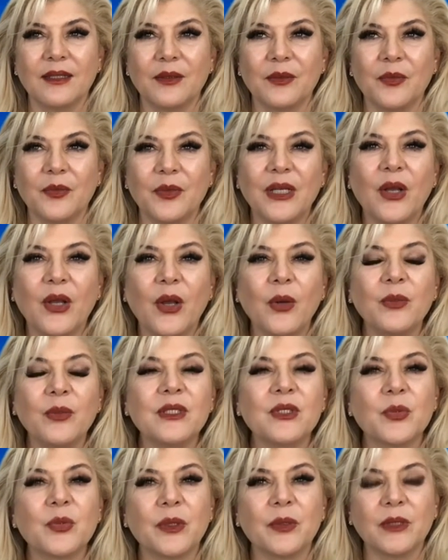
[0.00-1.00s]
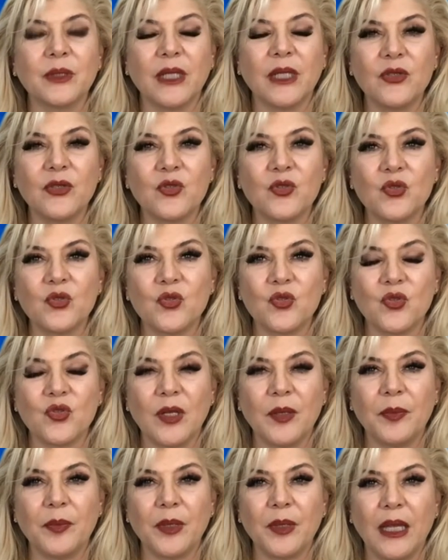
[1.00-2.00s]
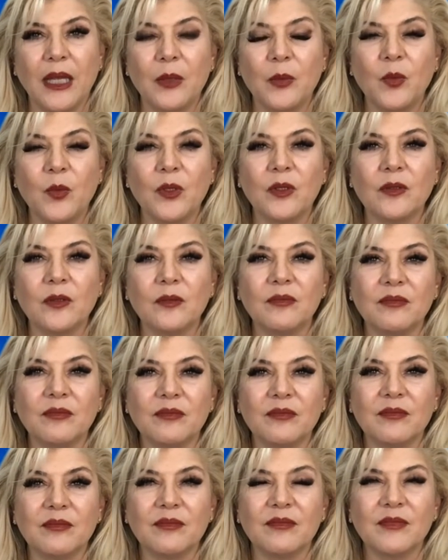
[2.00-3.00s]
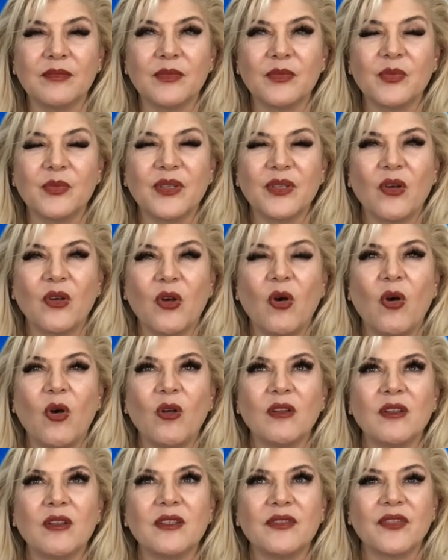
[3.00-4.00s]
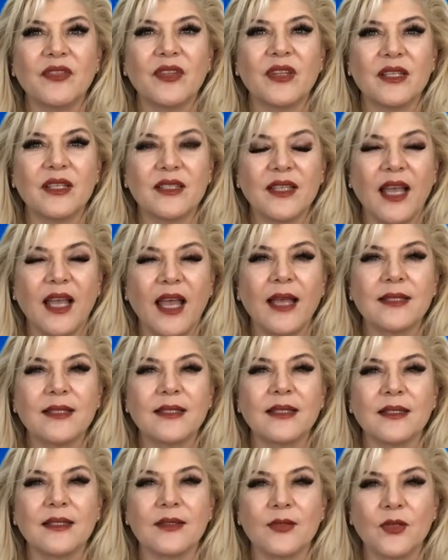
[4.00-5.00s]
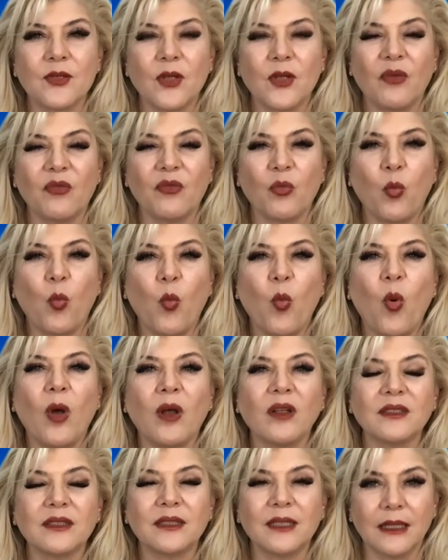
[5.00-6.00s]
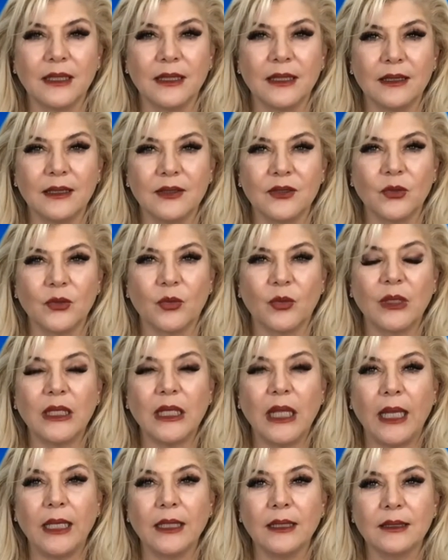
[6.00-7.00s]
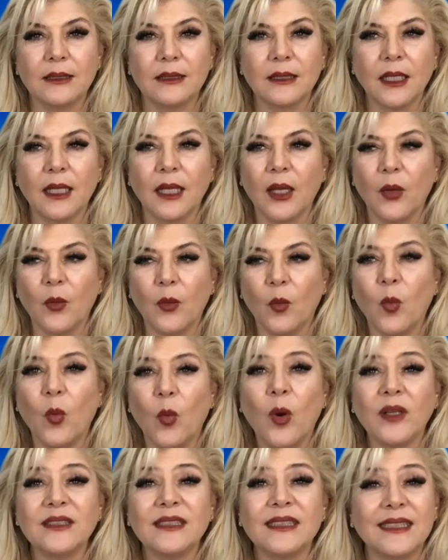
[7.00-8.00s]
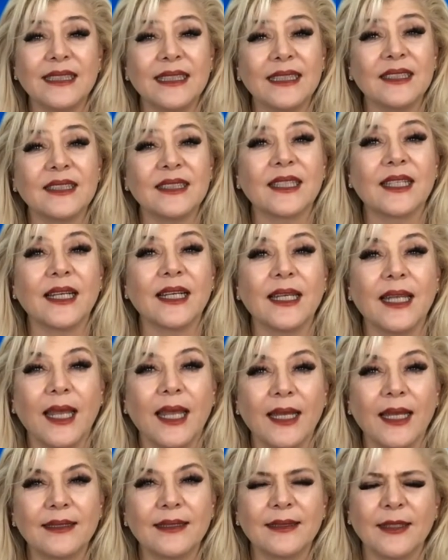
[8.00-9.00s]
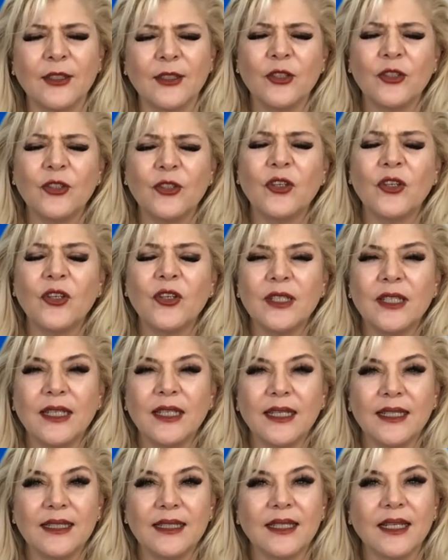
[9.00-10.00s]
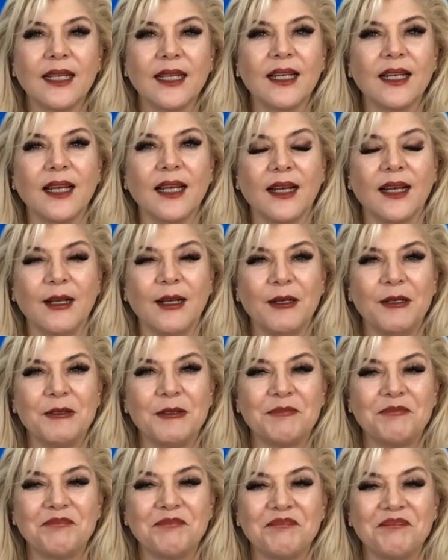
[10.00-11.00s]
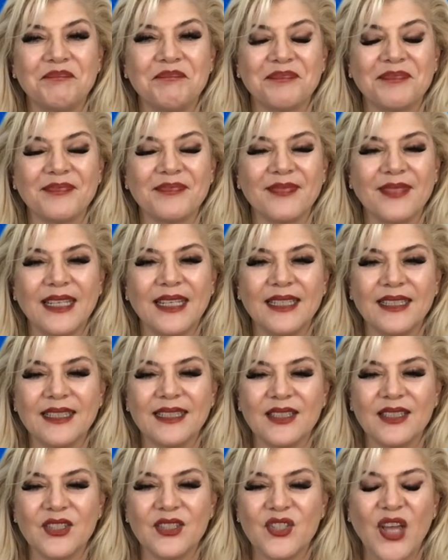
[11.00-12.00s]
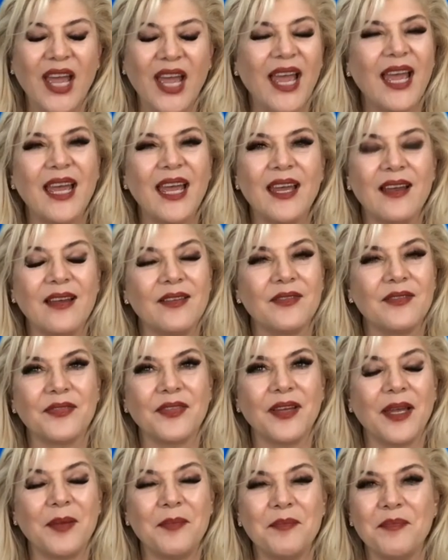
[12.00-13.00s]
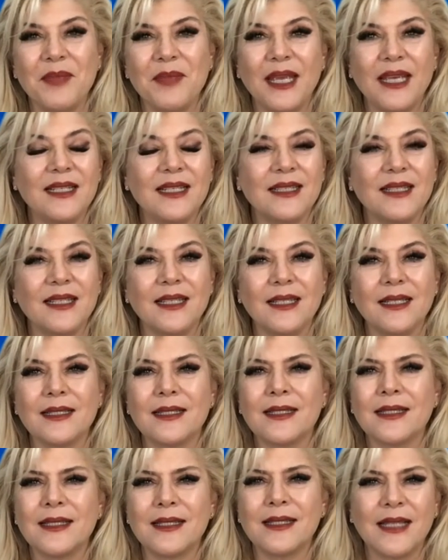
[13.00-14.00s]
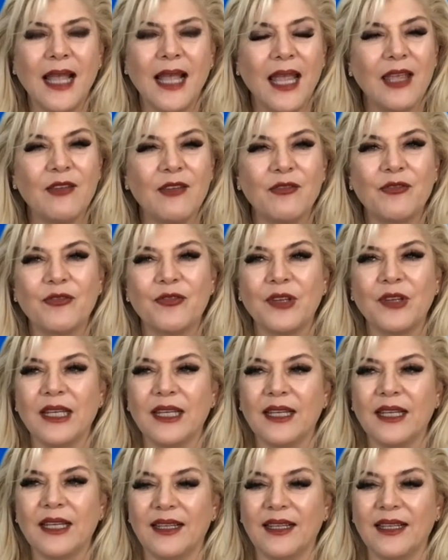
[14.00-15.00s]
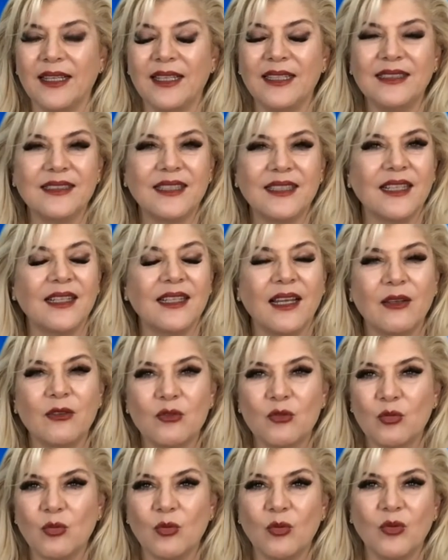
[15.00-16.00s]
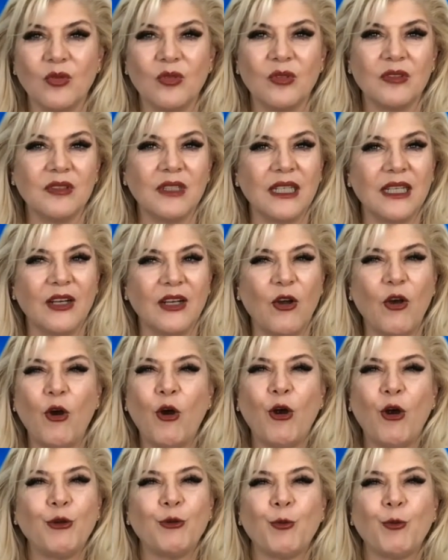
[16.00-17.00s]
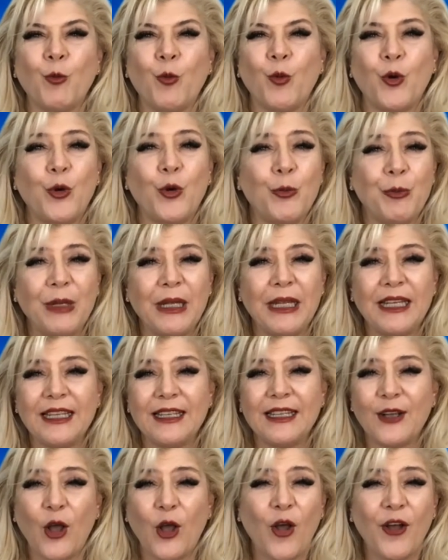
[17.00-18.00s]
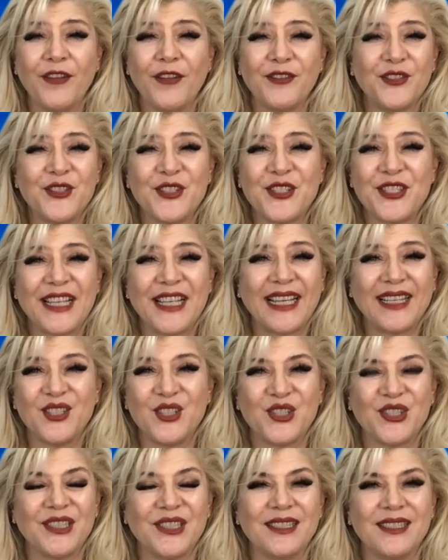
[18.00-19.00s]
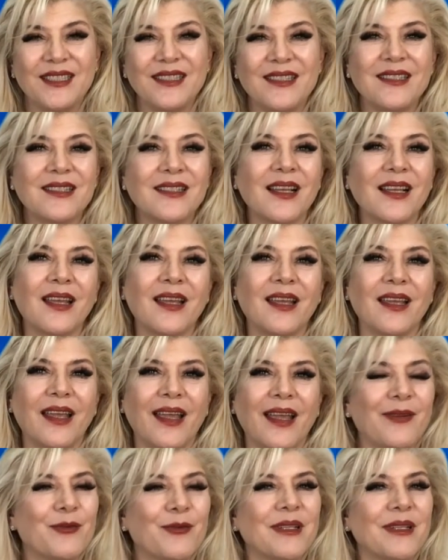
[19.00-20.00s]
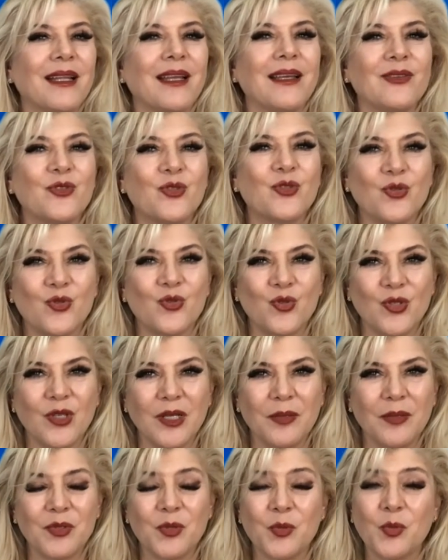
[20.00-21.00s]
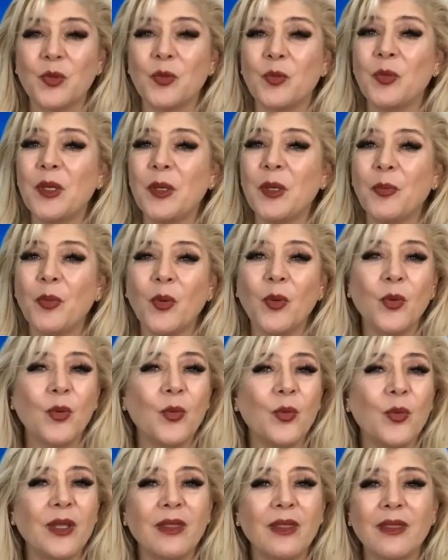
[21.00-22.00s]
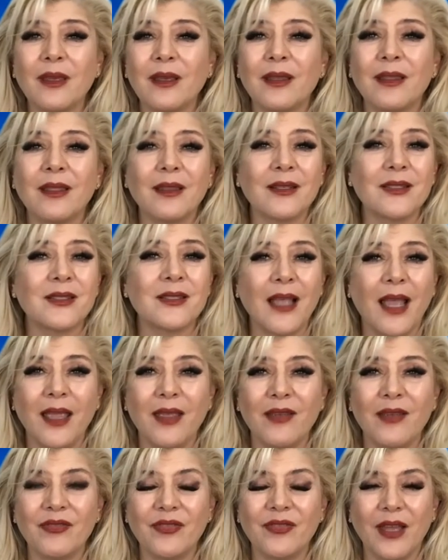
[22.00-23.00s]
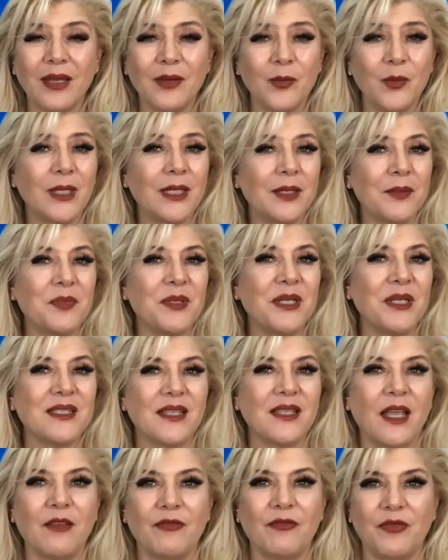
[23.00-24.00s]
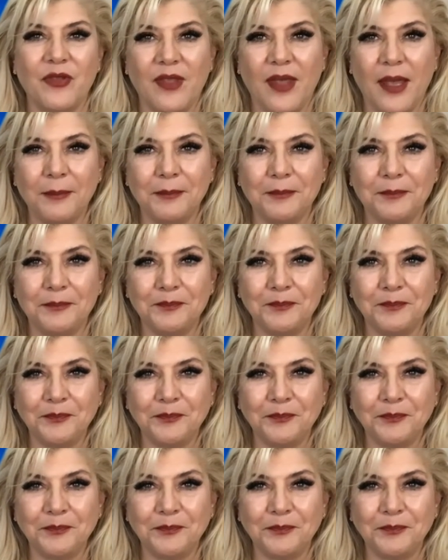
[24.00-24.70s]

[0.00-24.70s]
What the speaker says: go into a relationship and we'll, with all of this essence of wanting to relate, wanting to connect, yearning to have amazing, safe, intellectual, heartwarming conversations and relationships with people who we think they're safe and we could be safe for them.